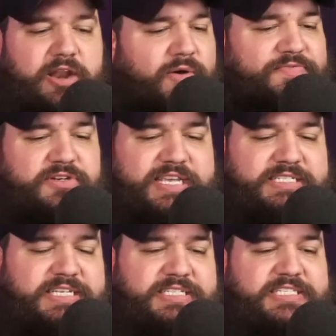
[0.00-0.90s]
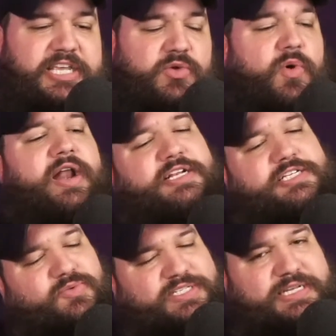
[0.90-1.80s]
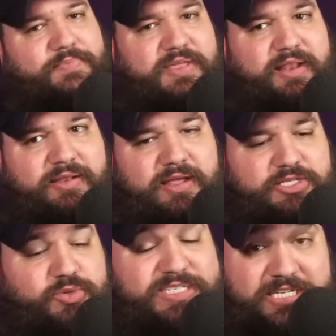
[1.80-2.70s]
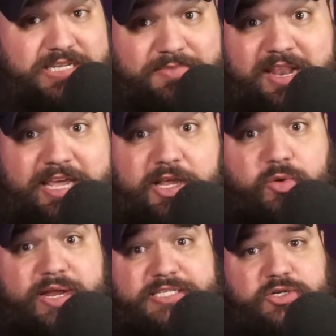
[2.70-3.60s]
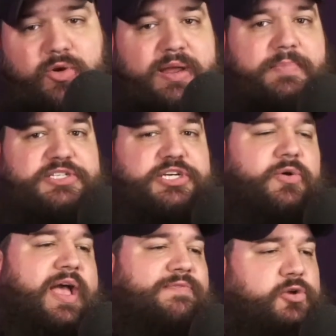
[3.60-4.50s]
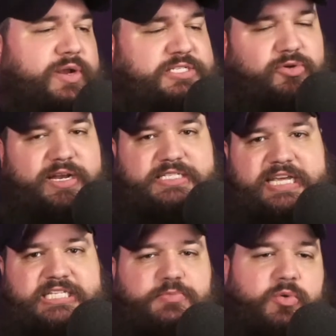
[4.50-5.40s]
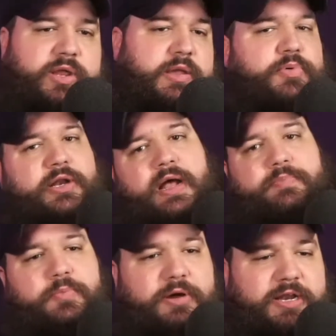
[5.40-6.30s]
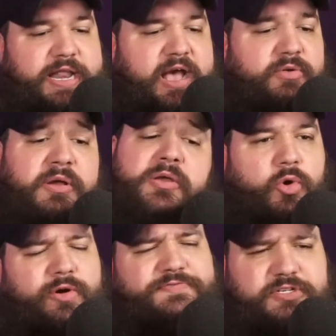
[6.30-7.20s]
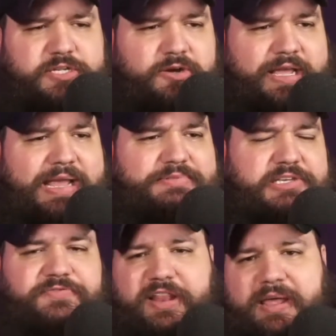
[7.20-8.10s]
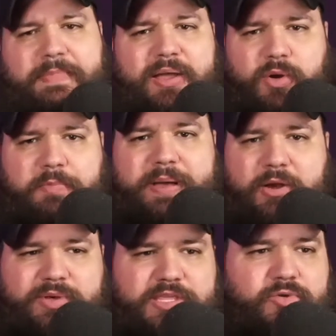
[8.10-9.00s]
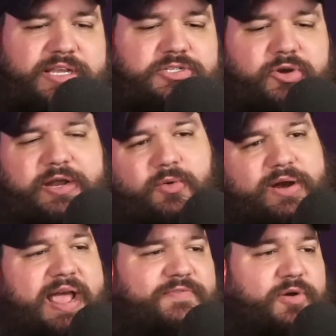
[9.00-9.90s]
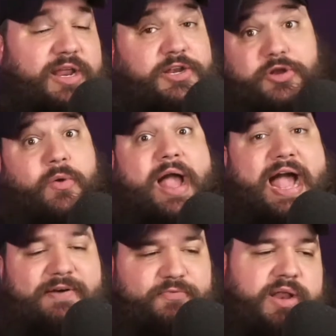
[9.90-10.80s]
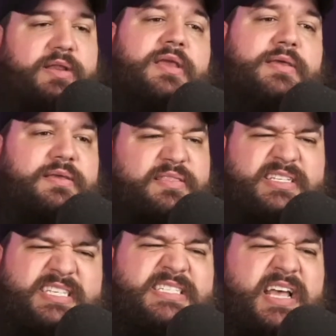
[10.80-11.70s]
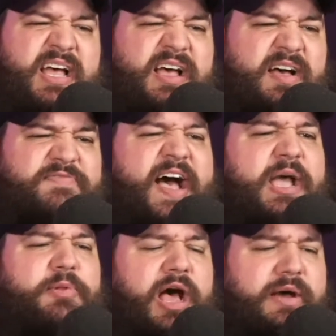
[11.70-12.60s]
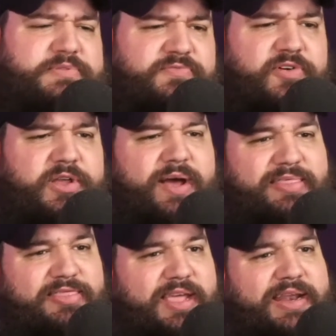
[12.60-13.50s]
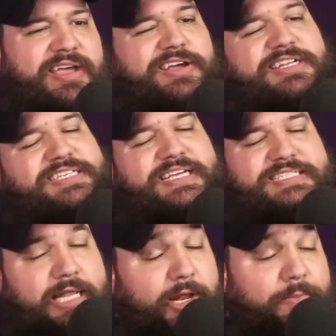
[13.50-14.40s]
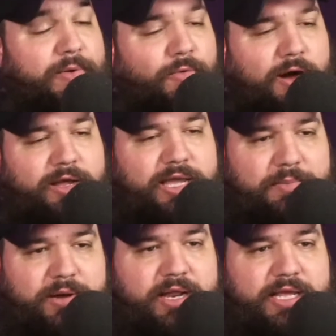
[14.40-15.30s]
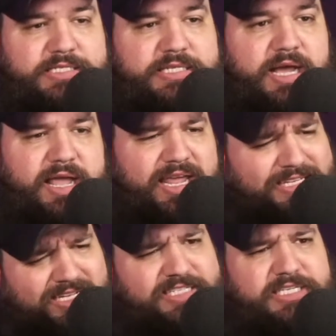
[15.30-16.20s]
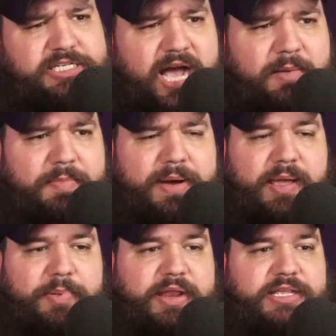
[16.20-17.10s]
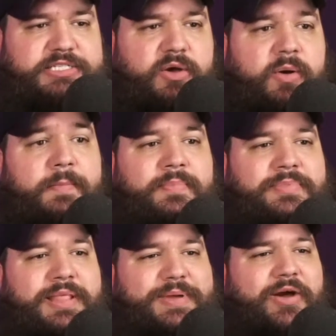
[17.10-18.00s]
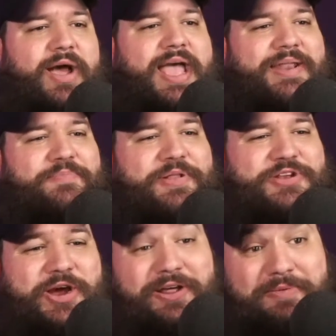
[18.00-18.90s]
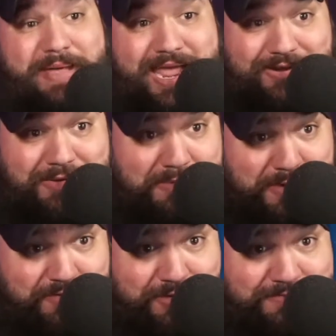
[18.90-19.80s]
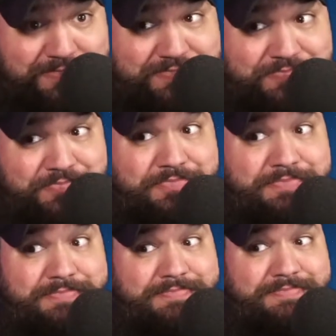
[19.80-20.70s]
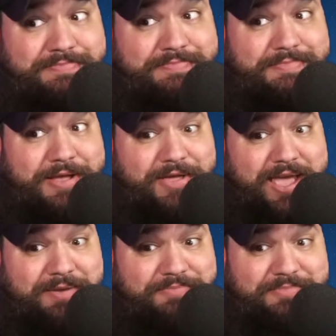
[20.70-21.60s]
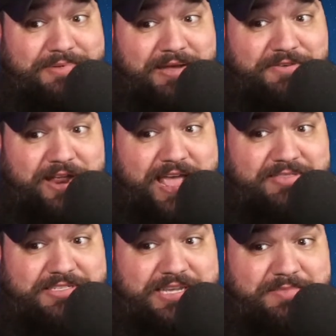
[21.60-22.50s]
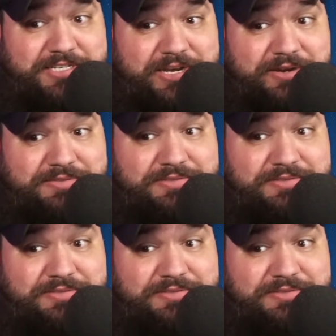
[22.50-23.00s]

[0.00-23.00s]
know, if there's instances that you wanted to switch to something like a green screen, but you don't have a green screen accessible where you can put it up or put it down, or if there's certain games that you feel like might work better with a green screen or whatever, and you don't have one, this is a viable option for you, I think. Now you can see it's a little bit wonky, but it does the job in my opinion. So let me go ahead and turn on the background removal. Okay, I forgot I had this image here.